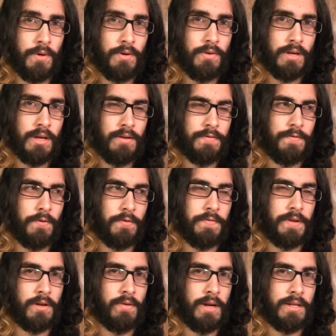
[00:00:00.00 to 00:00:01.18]
vote, you kind of
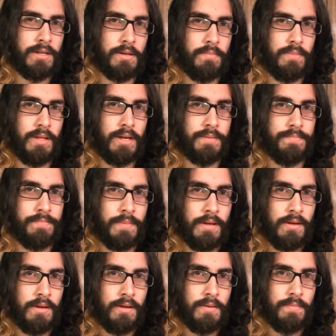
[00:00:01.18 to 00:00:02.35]
forfeit your right to complain.
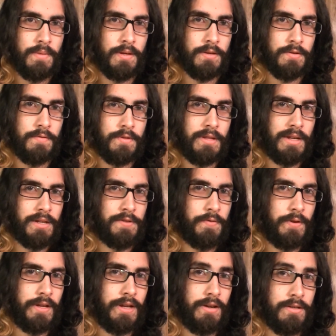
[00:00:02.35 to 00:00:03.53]
Because over the next
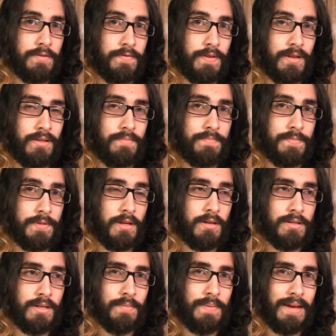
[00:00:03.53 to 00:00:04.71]
4 years, if any
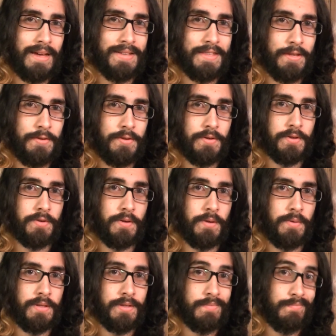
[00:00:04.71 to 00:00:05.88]
laws get passed that you don't agree
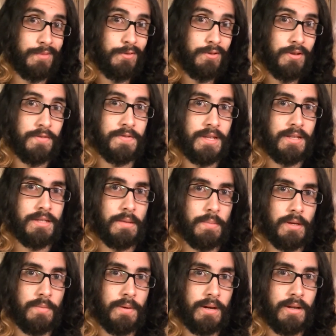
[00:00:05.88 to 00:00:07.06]
with, you could have said
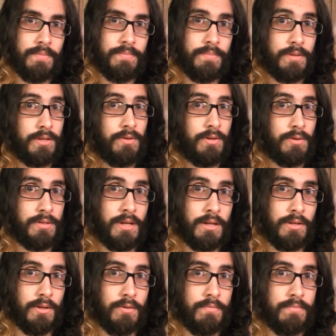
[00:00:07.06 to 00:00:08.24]
something about it, but you chose
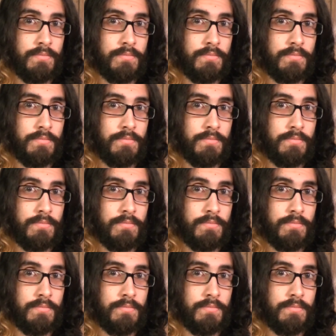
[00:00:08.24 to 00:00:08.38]
not to.